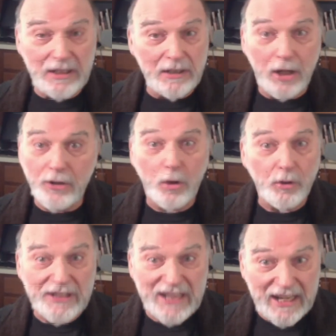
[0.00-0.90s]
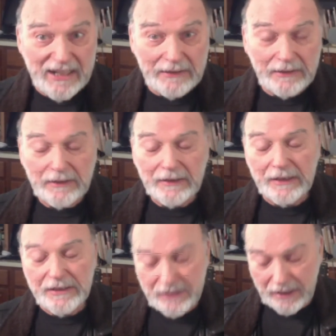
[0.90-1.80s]
Enola Gay
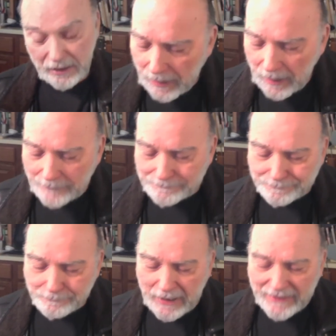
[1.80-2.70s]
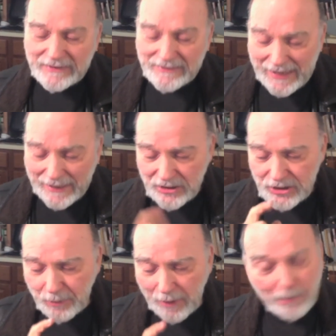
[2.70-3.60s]
is there. But that is
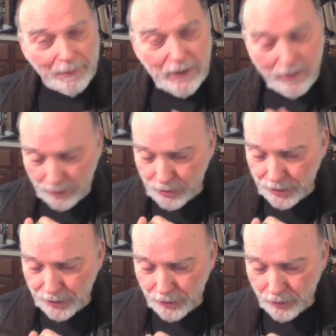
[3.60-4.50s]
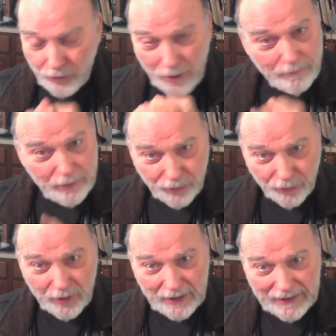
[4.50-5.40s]
probably number 2. Number
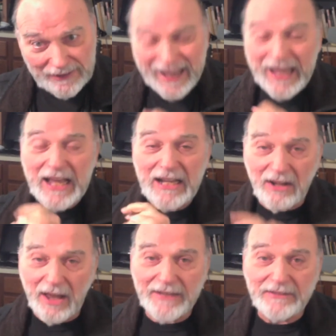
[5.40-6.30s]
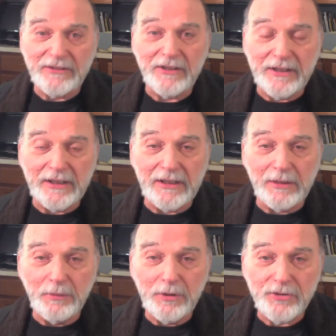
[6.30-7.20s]
3, I like the
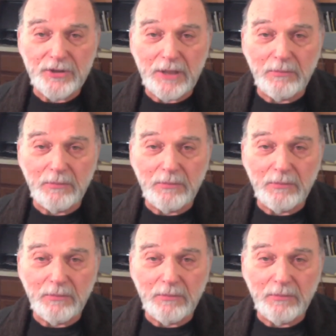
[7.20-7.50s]
Museum of